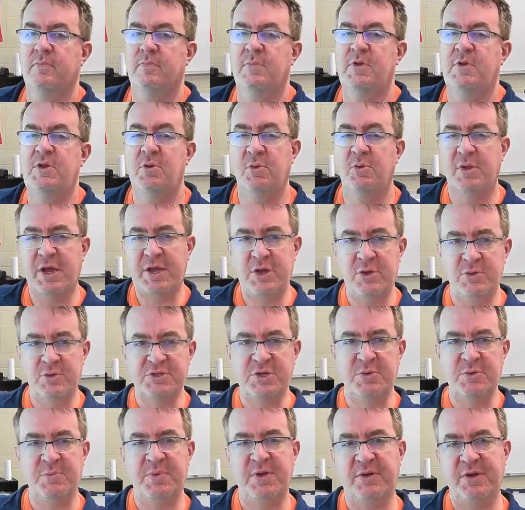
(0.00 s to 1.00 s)
You like
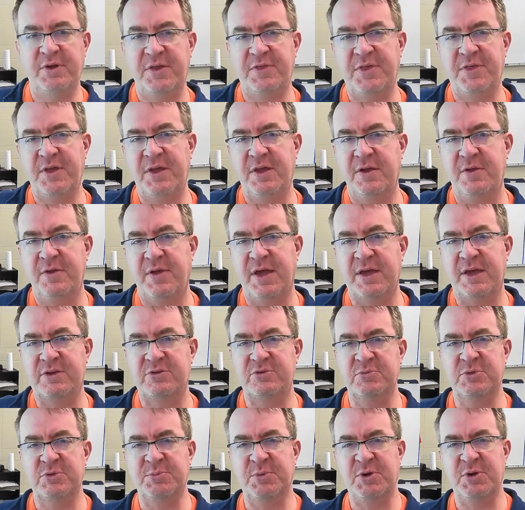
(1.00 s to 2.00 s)
using building thinking
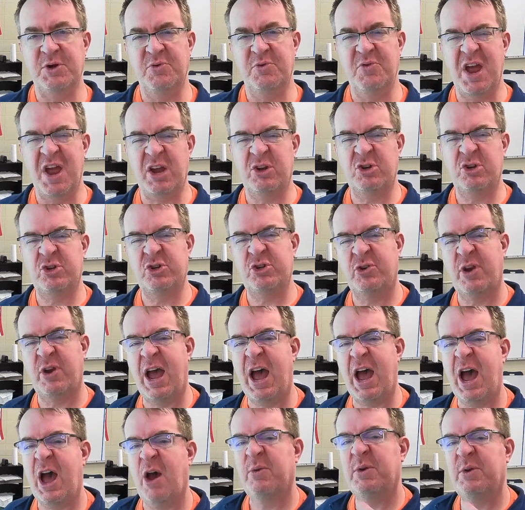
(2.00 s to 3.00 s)
classrooms, but you're not sure
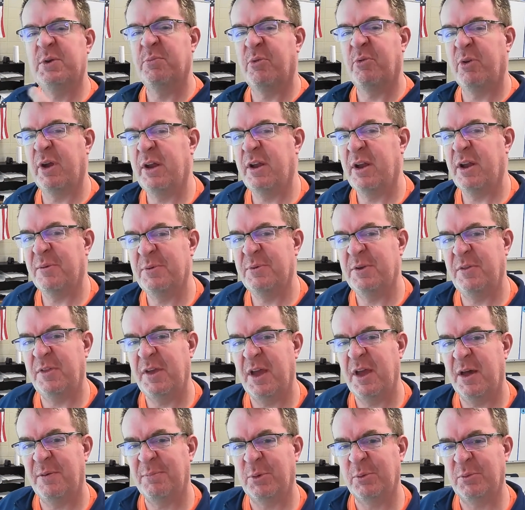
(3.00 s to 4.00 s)
how to bring it up into
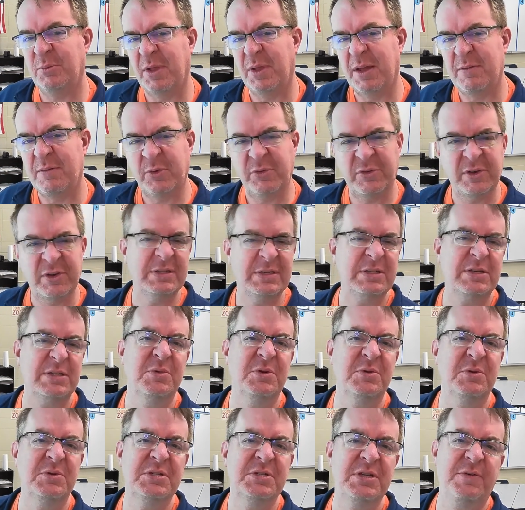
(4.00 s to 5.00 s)
the upper levels on some of
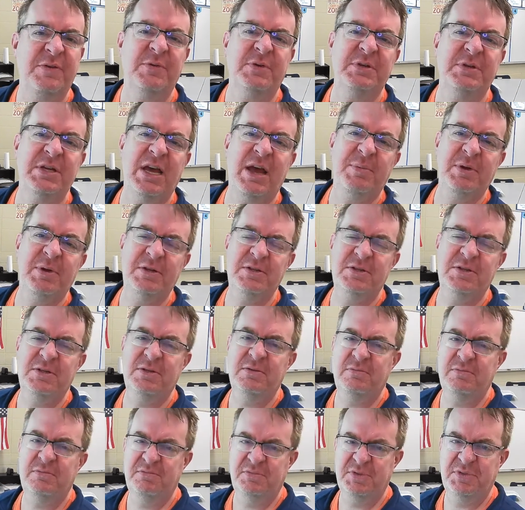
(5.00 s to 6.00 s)
those tougher topics?
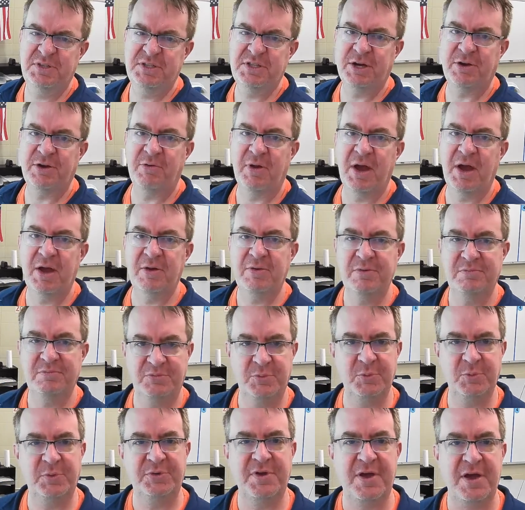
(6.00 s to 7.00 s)
Stick around,
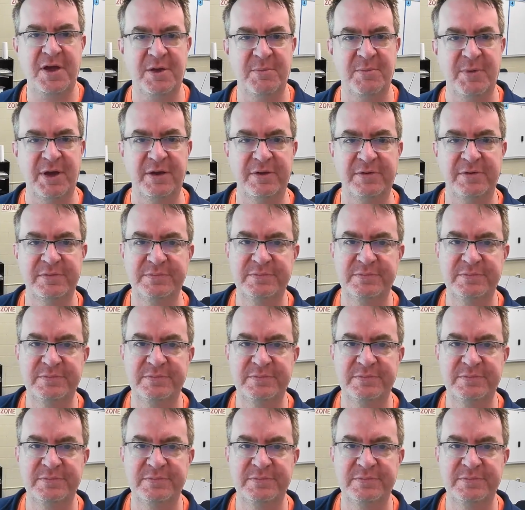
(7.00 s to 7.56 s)
we'll talk about it.